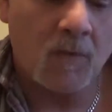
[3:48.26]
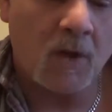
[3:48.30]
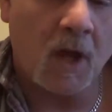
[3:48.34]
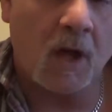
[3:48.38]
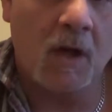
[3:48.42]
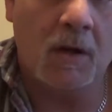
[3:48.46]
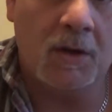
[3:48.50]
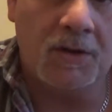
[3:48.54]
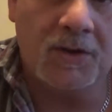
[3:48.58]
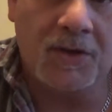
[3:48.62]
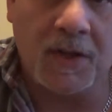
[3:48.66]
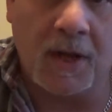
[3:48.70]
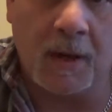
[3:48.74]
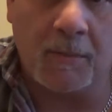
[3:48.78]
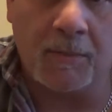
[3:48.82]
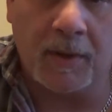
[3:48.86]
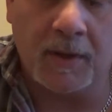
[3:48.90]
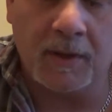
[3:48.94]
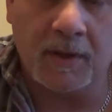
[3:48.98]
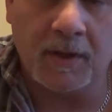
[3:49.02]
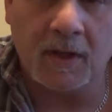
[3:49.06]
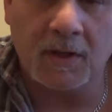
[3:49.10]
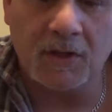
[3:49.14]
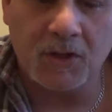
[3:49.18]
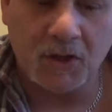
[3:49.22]
I'll stop
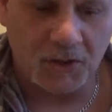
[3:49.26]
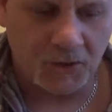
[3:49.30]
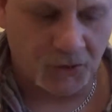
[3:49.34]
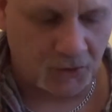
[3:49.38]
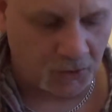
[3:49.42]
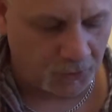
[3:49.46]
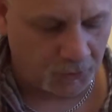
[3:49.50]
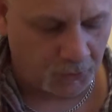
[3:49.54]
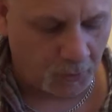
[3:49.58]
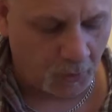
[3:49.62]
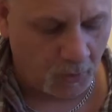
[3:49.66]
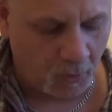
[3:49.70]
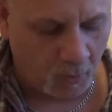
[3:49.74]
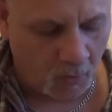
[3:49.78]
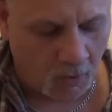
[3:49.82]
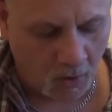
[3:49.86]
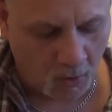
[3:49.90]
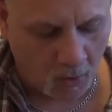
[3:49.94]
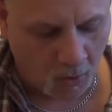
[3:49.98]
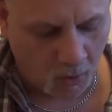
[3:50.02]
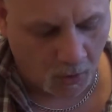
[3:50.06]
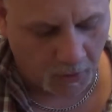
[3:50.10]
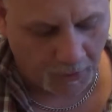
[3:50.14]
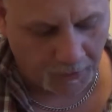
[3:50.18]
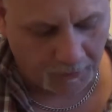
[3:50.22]
right there just to do the 1
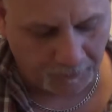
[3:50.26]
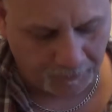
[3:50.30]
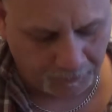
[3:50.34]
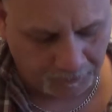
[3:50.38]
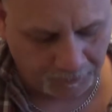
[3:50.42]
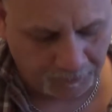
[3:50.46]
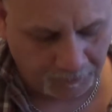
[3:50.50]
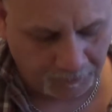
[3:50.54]
chord.